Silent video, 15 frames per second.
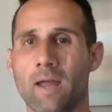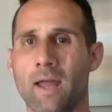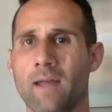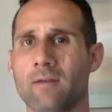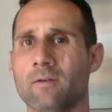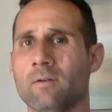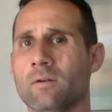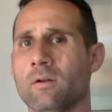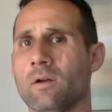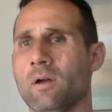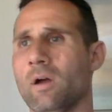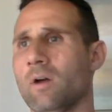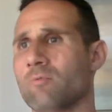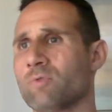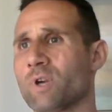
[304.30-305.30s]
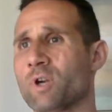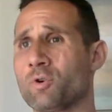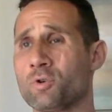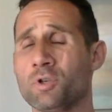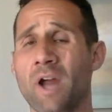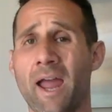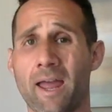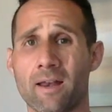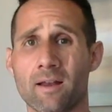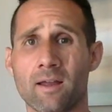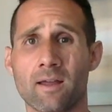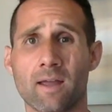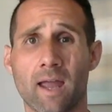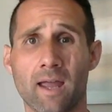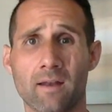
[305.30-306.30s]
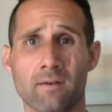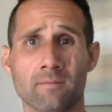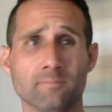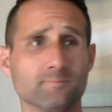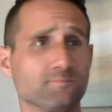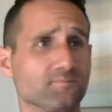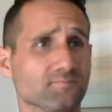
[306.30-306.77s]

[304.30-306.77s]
and uh, regret and